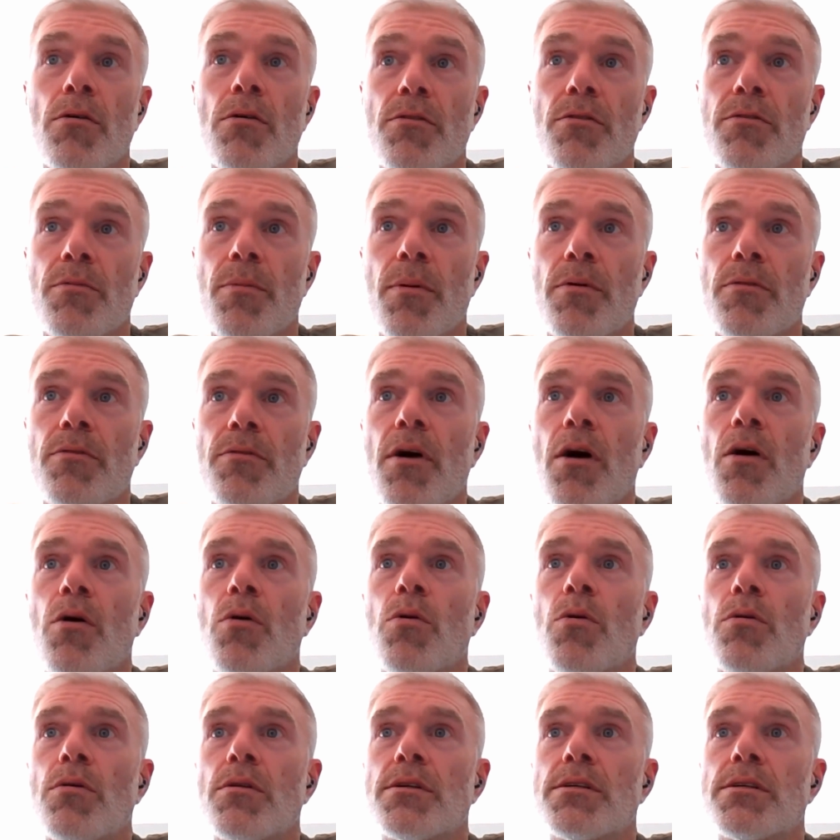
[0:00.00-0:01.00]
suppose the
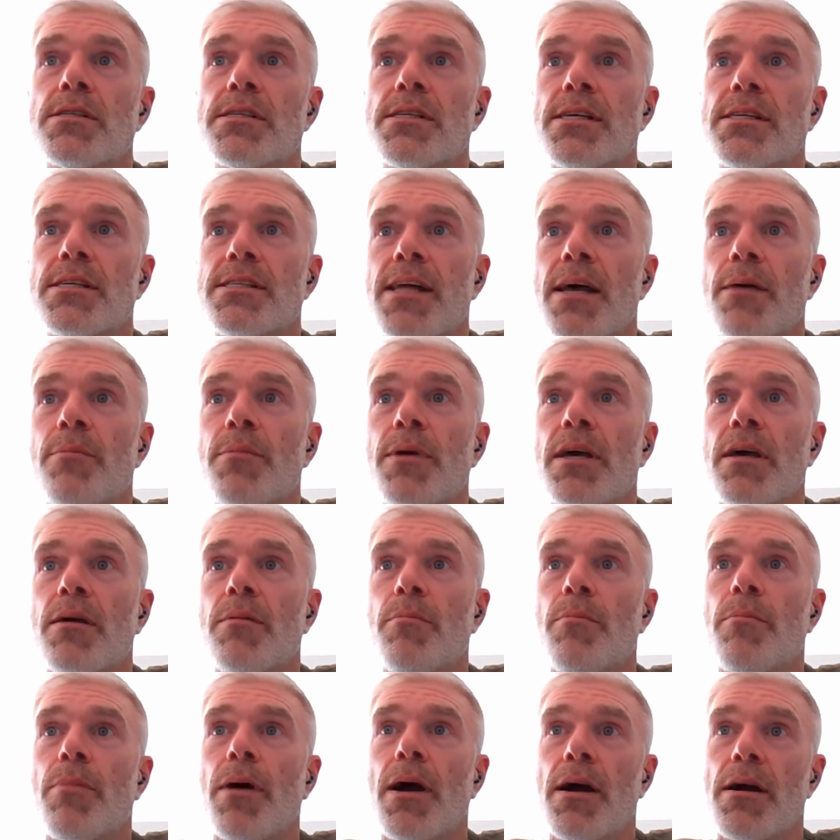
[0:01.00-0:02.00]
whole systemic
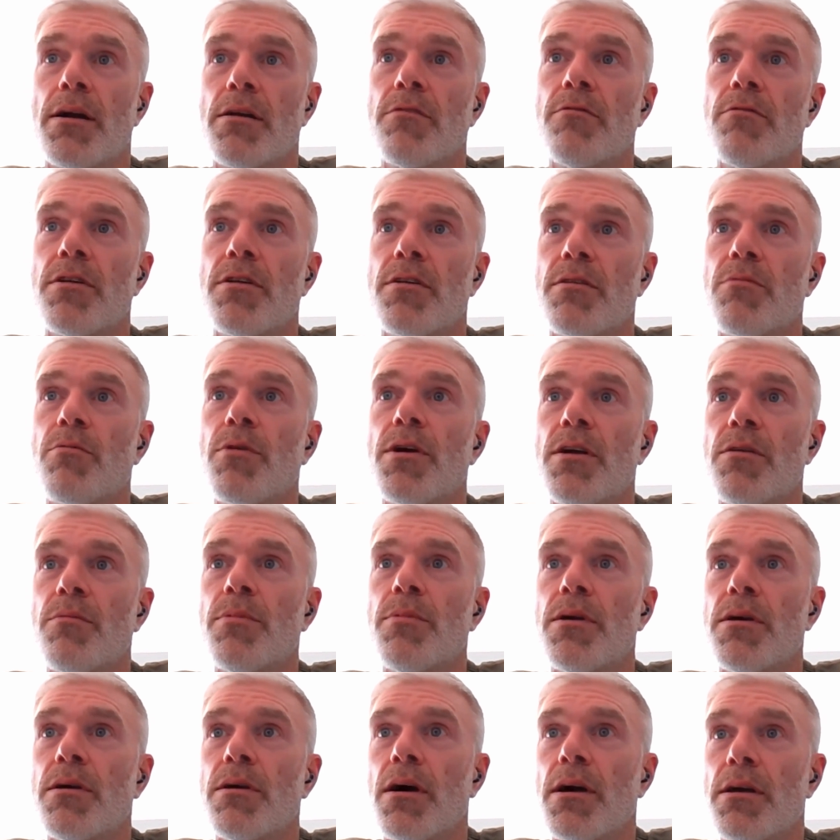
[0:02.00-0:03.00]
part of it where
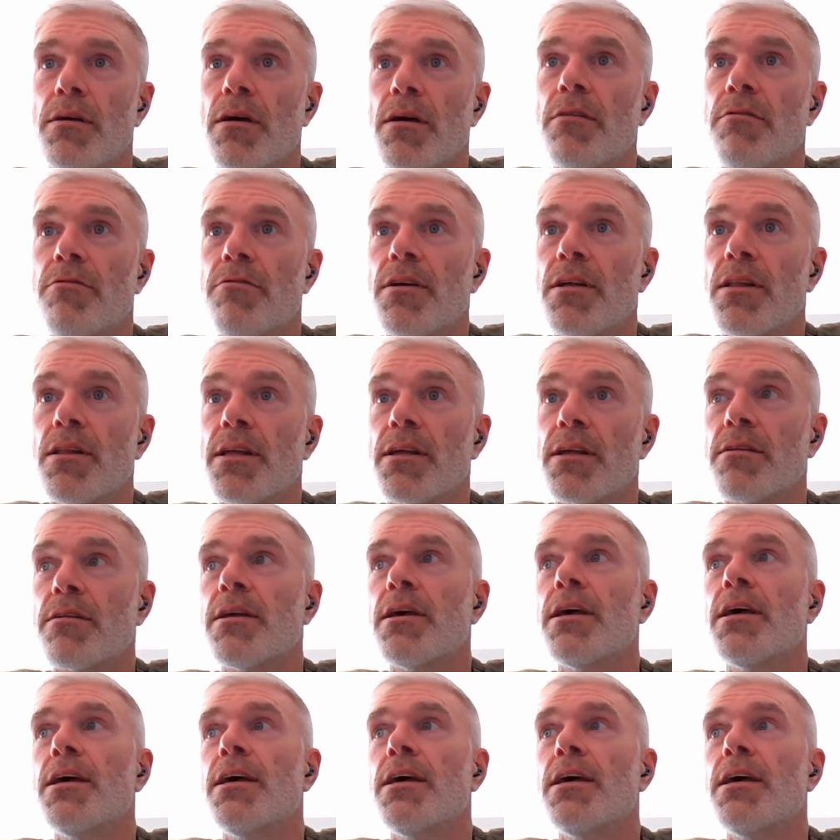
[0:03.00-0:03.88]
I feel that